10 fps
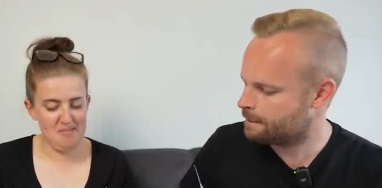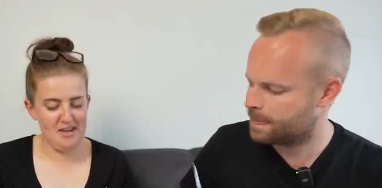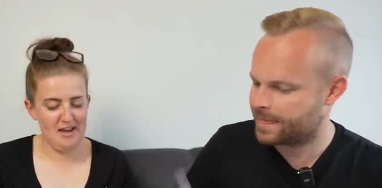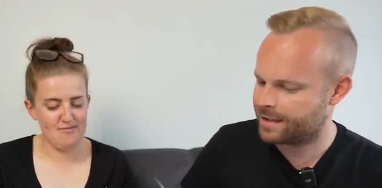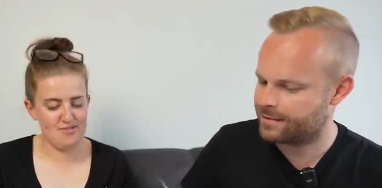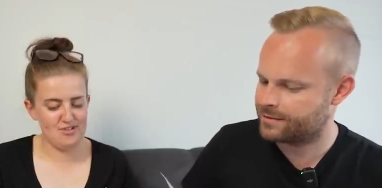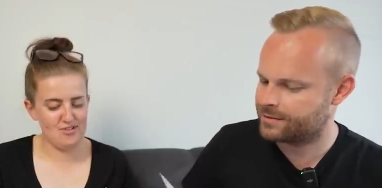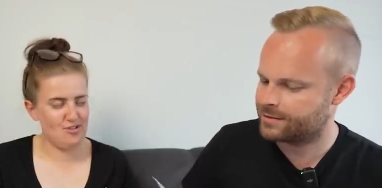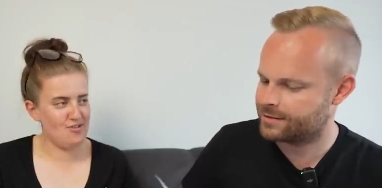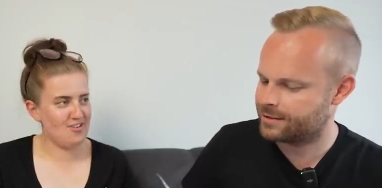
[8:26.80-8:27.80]

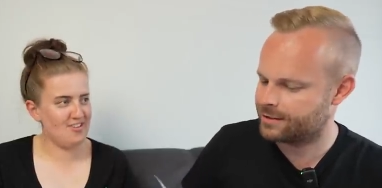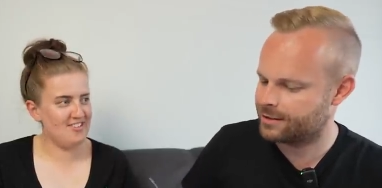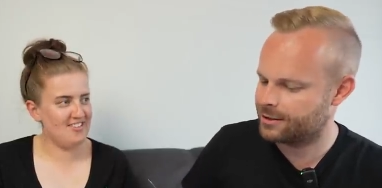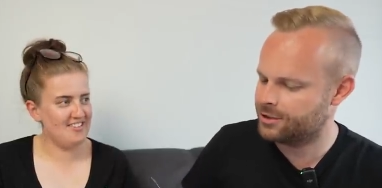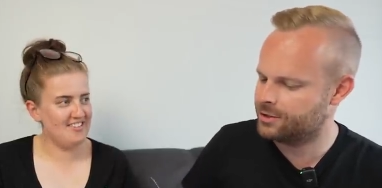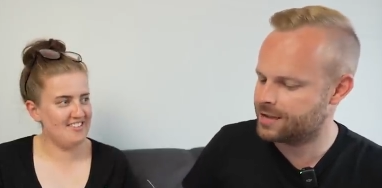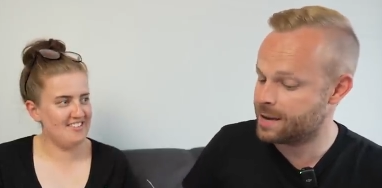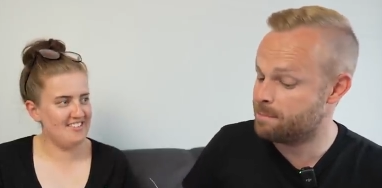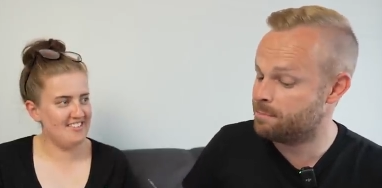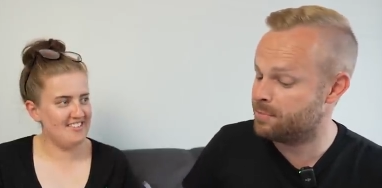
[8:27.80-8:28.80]
Speaker 1: Biavstock.
Speaker 2: You
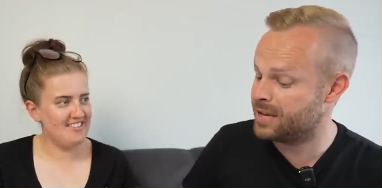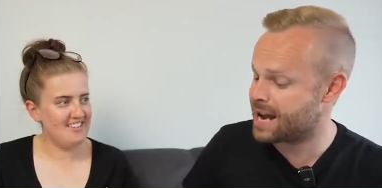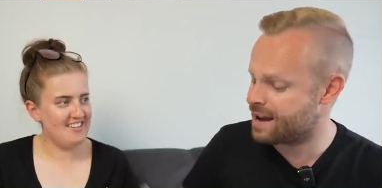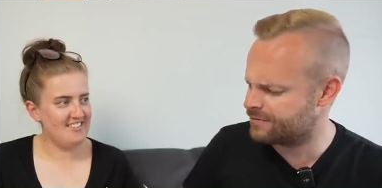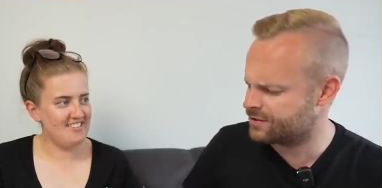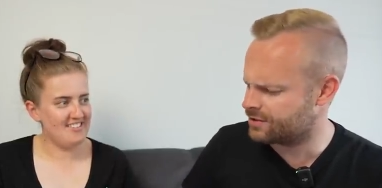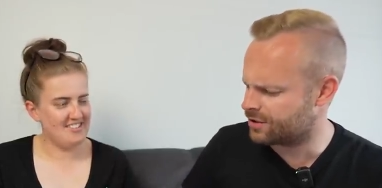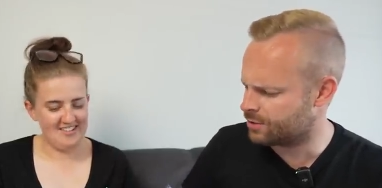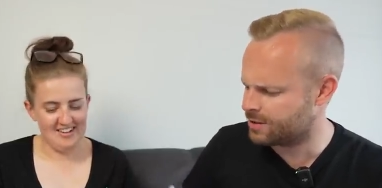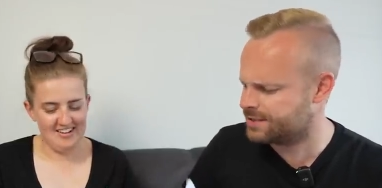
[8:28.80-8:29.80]
saying
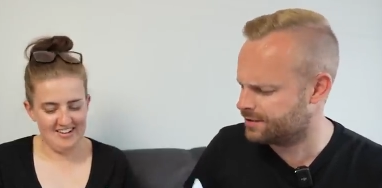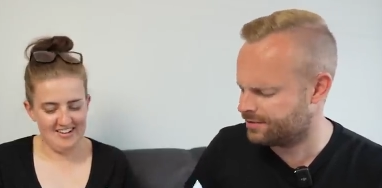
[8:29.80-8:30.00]
Biavstock. Where's